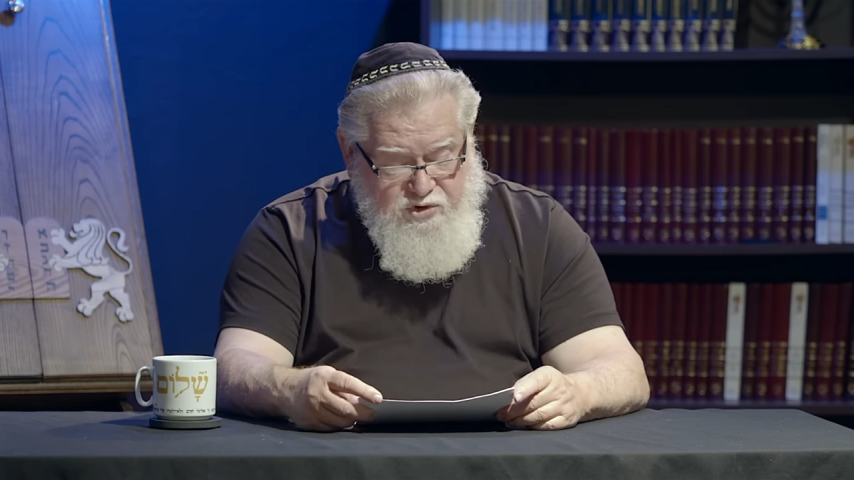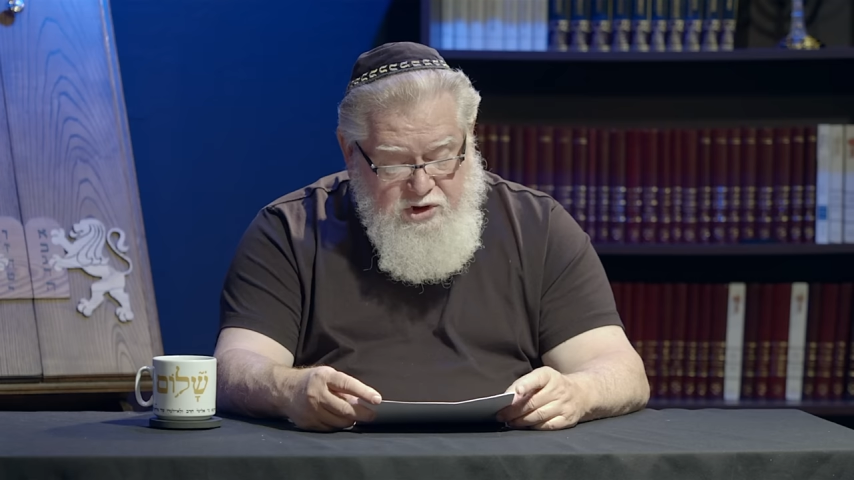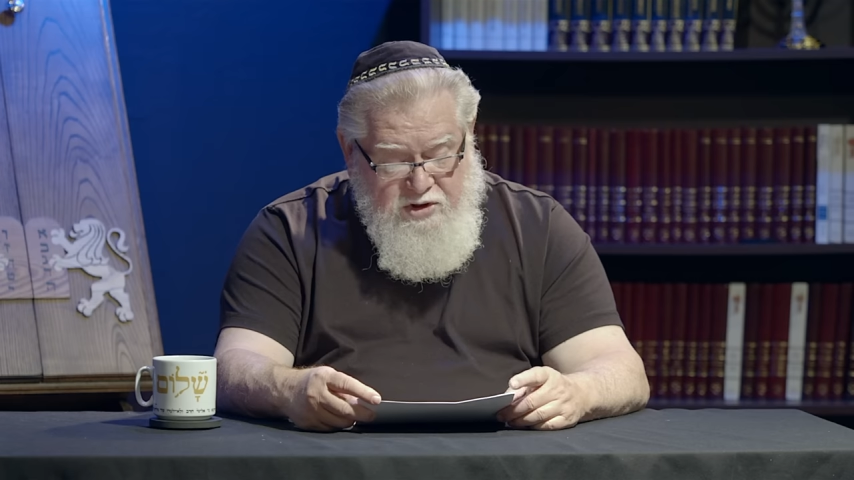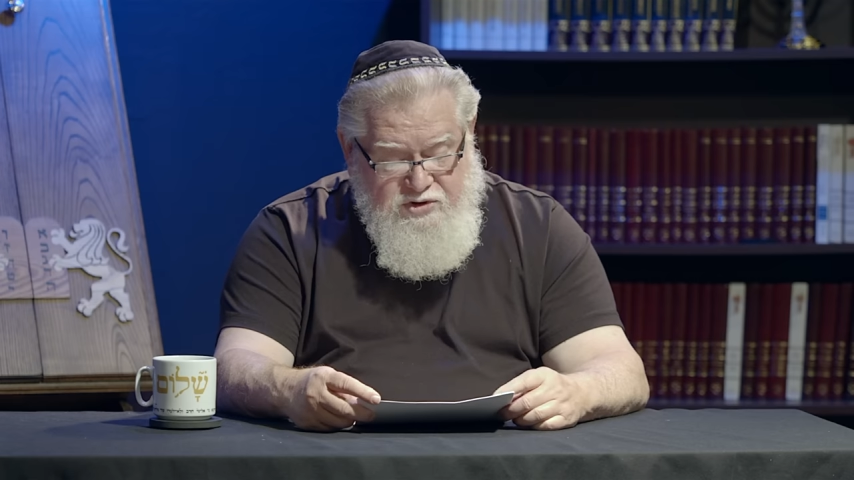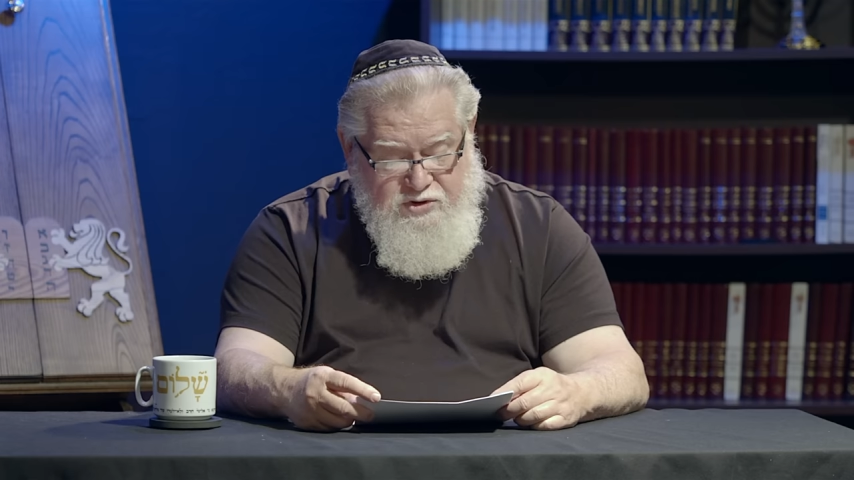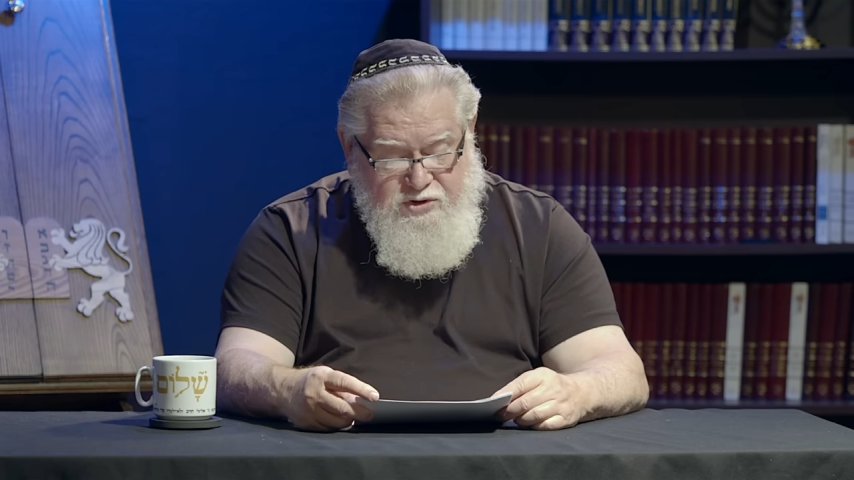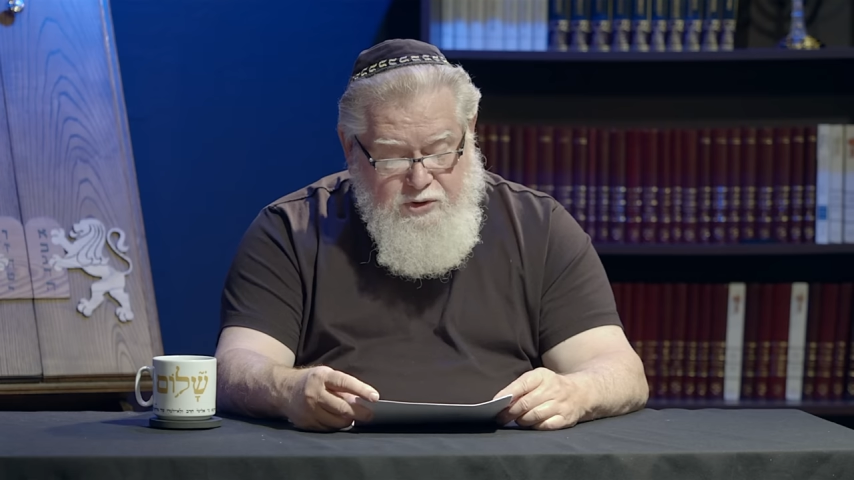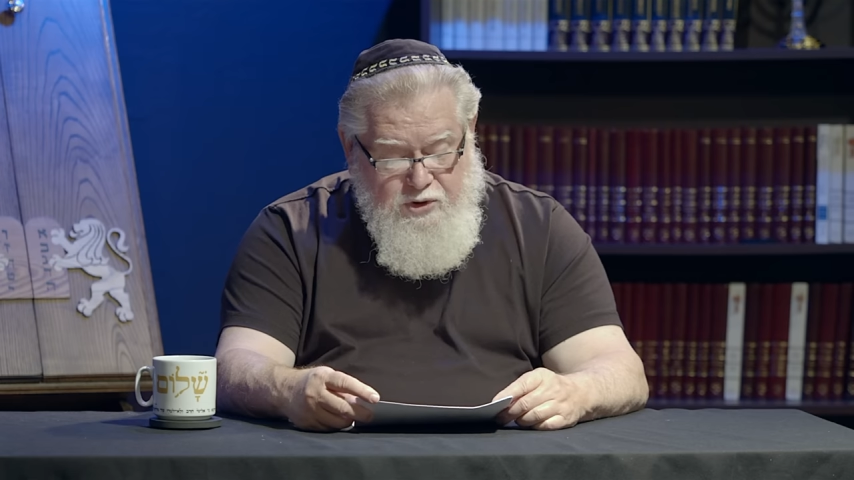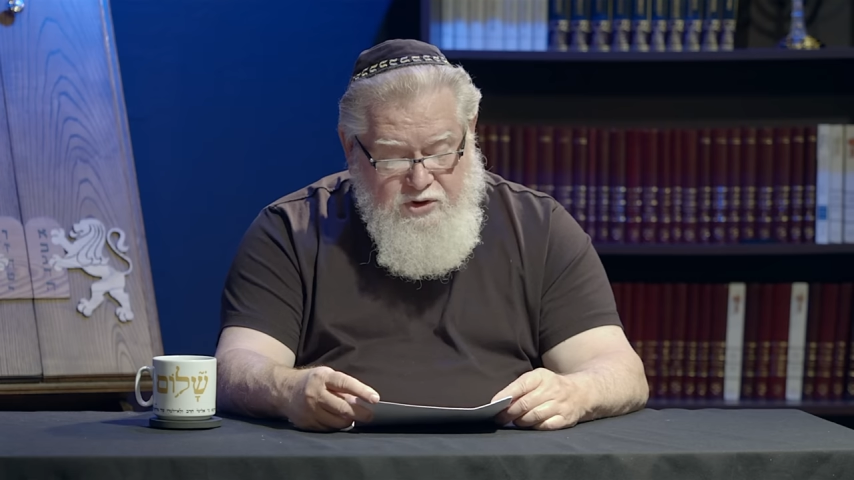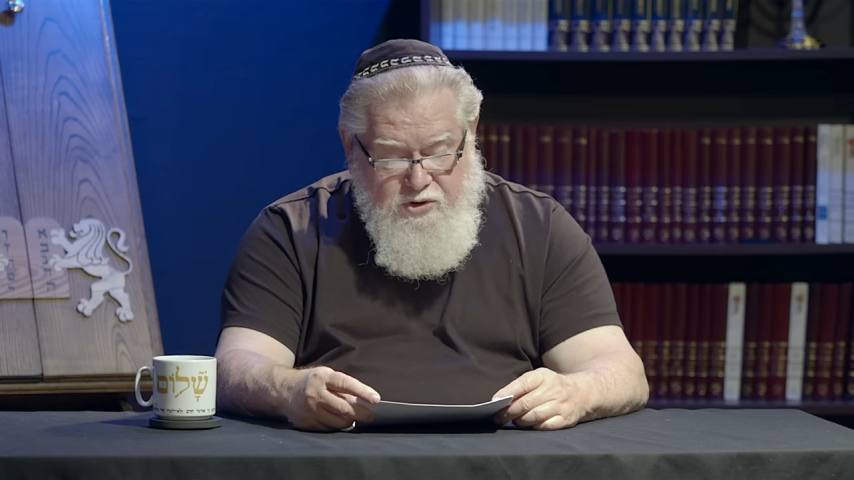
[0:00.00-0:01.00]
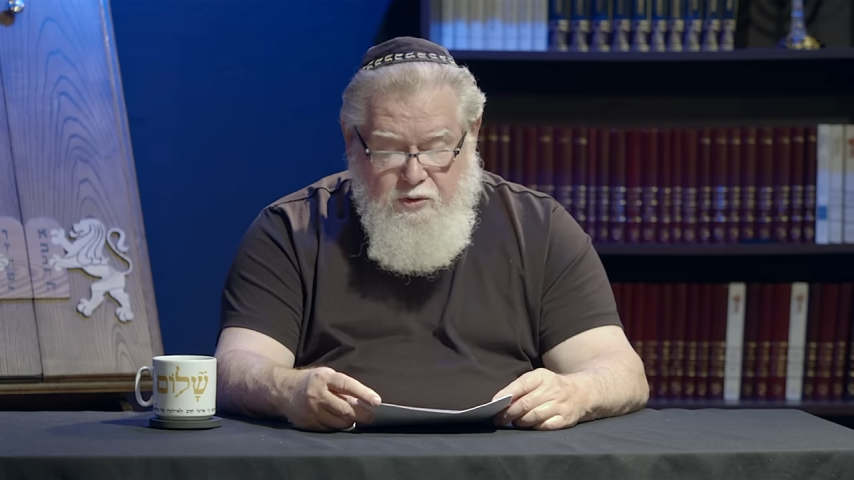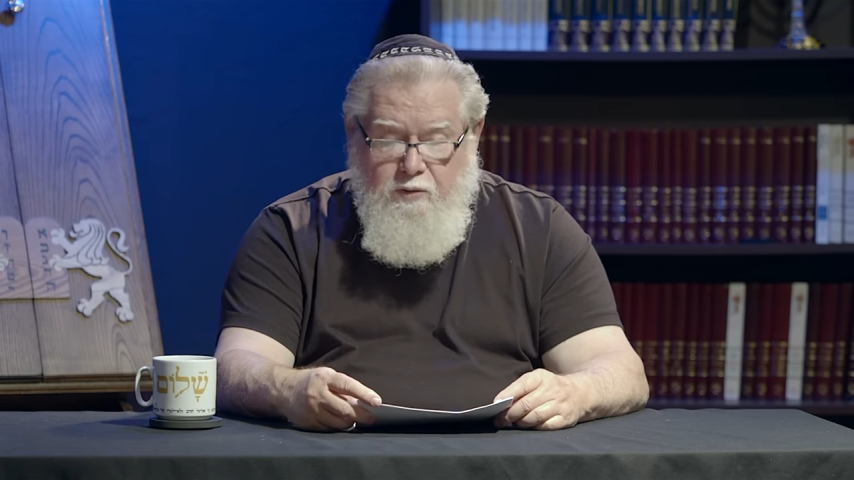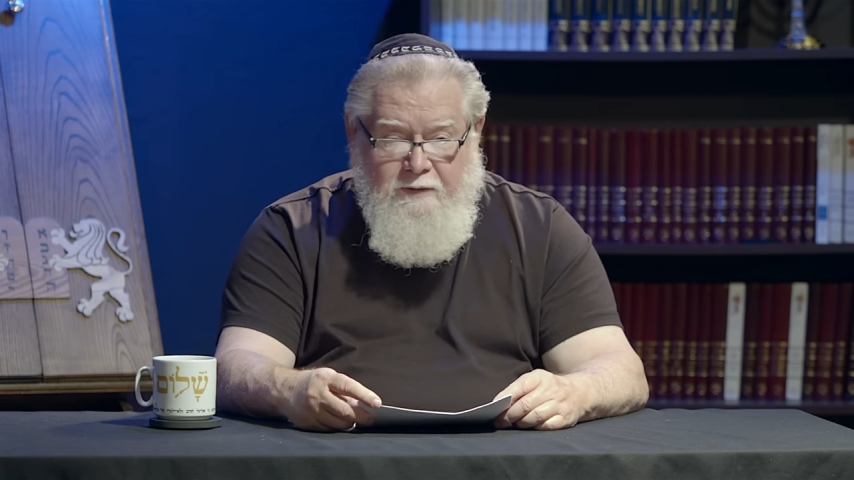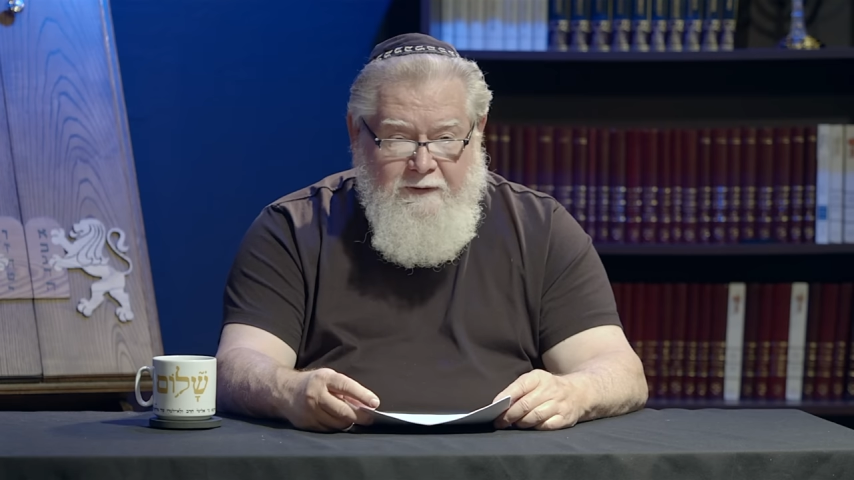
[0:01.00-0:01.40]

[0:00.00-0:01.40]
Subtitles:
Genesis 32,